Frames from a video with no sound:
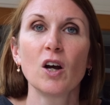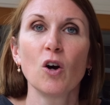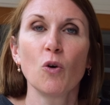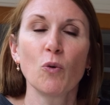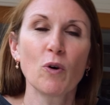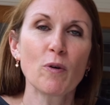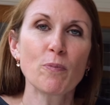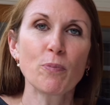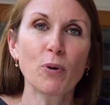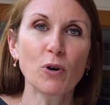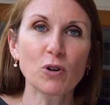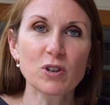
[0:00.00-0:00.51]

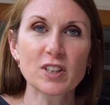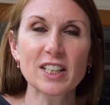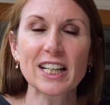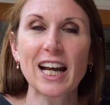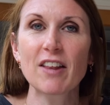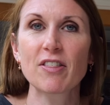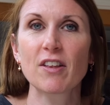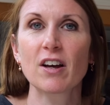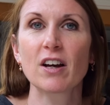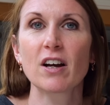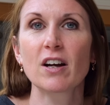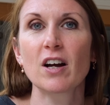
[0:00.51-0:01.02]
We've pulled
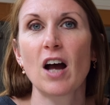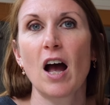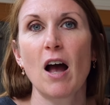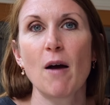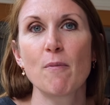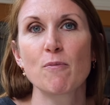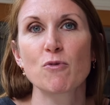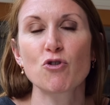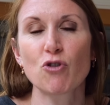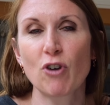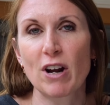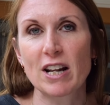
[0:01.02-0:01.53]
together
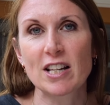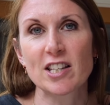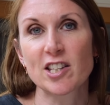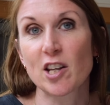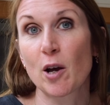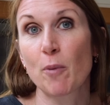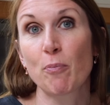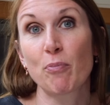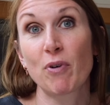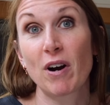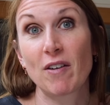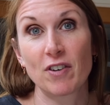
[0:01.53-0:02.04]
trends that
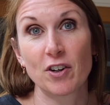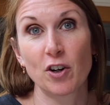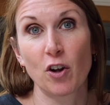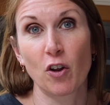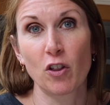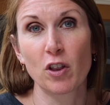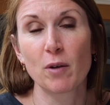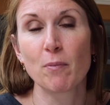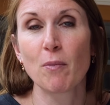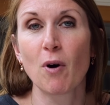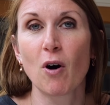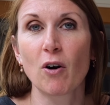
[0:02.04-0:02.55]
are prevalent on
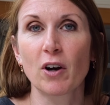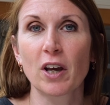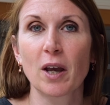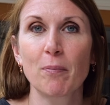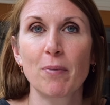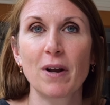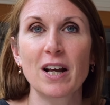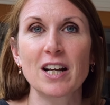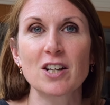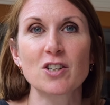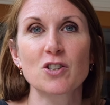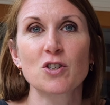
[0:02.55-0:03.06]
the
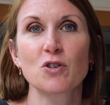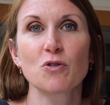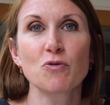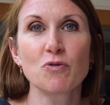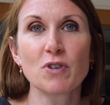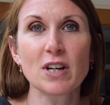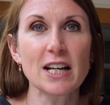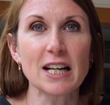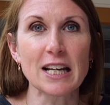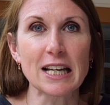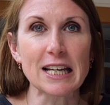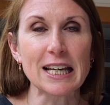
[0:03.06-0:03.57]
marketplace to
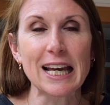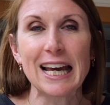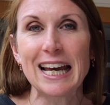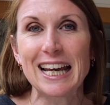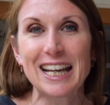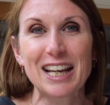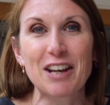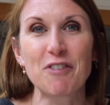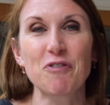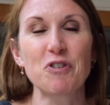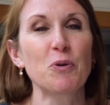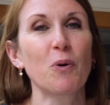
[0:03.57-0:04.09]
really
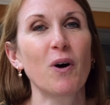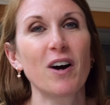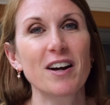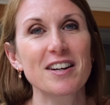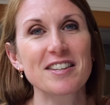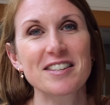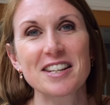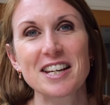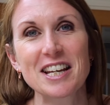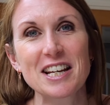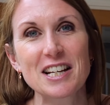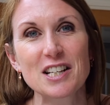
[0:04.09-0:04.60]
give you
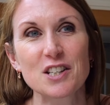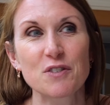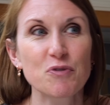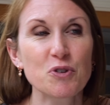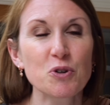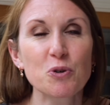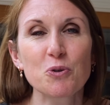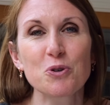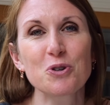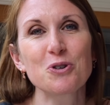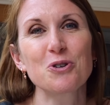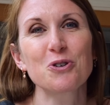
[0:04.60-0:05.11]
ideas,
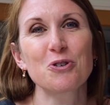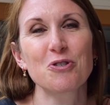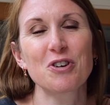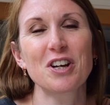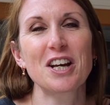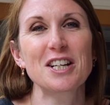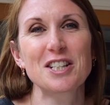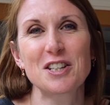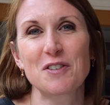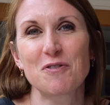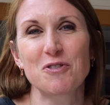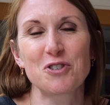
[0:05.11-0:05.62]
fuel your
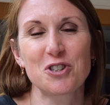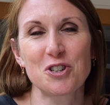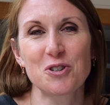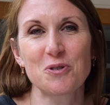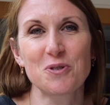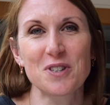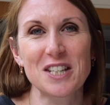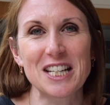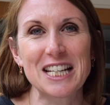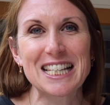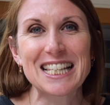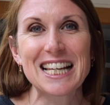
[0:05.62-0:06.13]
creative
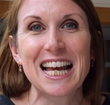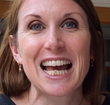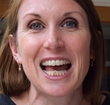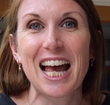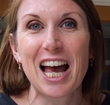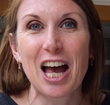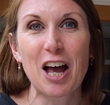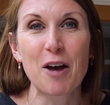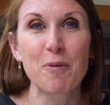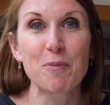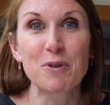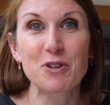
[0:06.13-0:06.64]
juices,
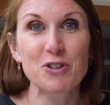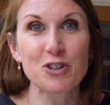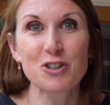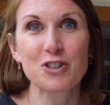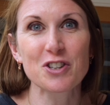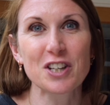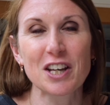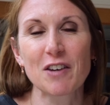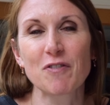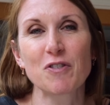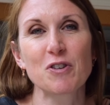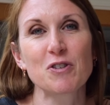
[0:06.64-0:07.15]
and just
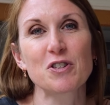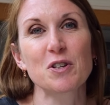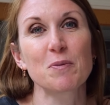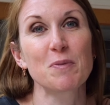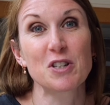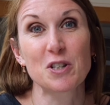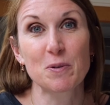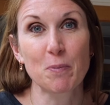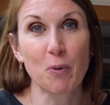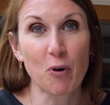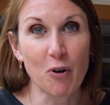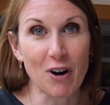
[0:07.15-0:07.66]
give you some
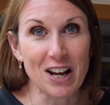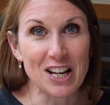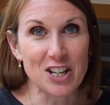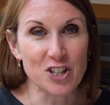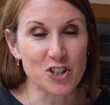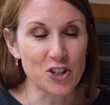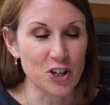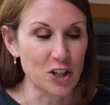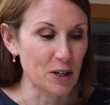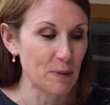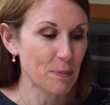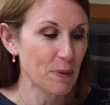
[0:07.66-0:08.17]

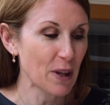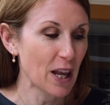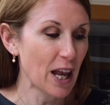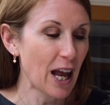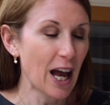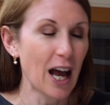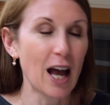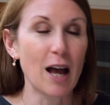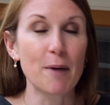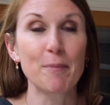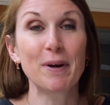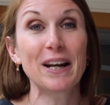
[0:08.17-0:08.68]
inspiration
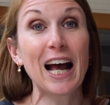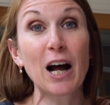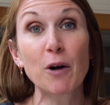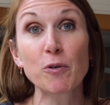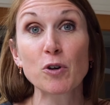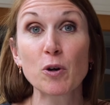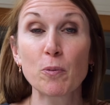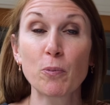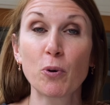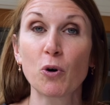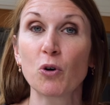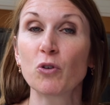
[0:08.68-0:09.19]
and help
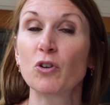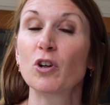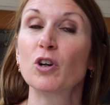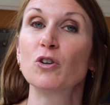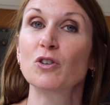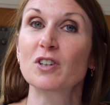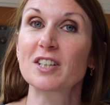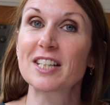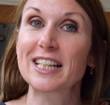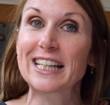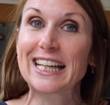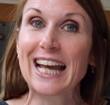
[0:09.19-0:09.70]
you pull the
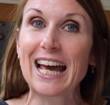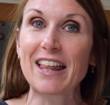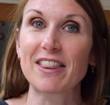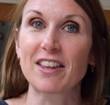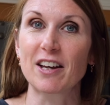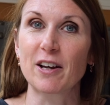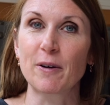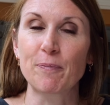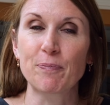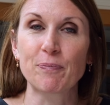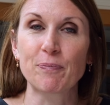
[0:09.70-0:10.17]
look together.